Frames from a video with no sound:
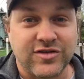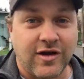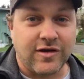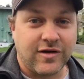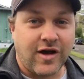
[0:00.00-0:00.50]

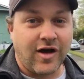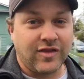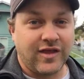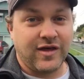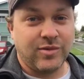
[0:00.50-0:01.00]
start
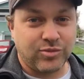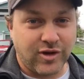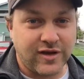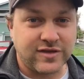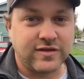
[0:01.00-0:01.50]
on the
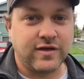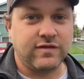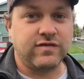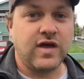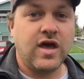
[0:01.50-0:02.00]
process
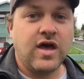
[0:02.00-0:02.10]
of